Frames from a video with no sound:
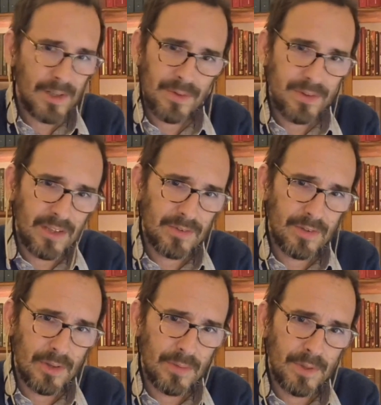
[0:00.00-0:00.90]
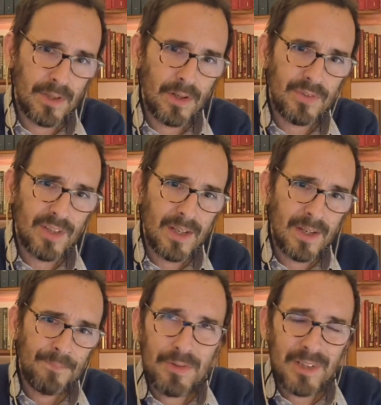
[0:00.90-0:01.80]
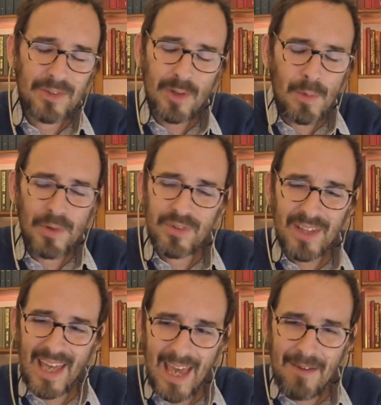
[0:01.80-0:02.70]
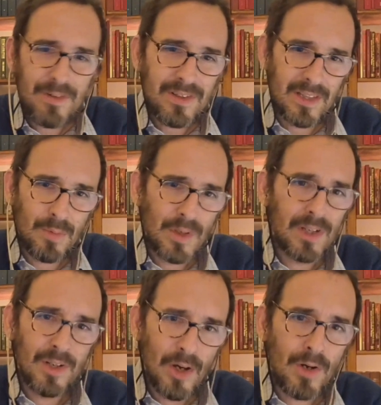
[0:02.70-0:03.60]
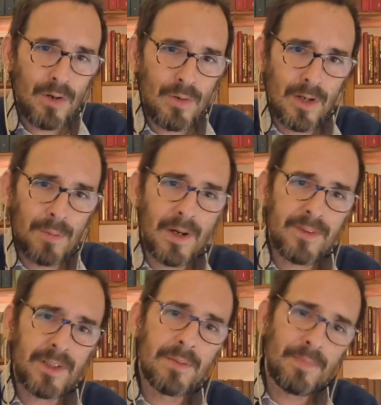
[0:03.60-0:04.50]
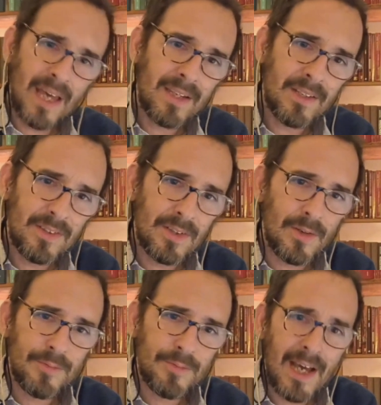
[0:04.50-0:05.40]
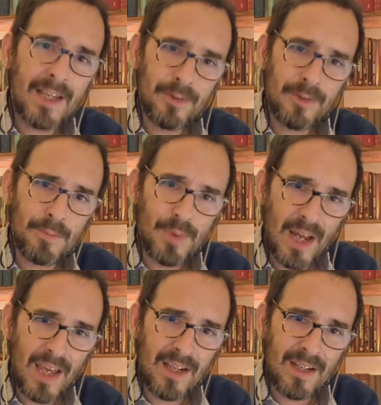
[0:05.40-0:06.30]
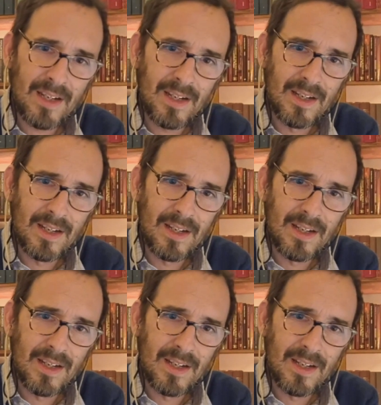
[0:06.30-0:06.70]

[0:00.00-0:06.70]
I don't think so, because it contradicts almost everything we know about the dependency of mind on brain,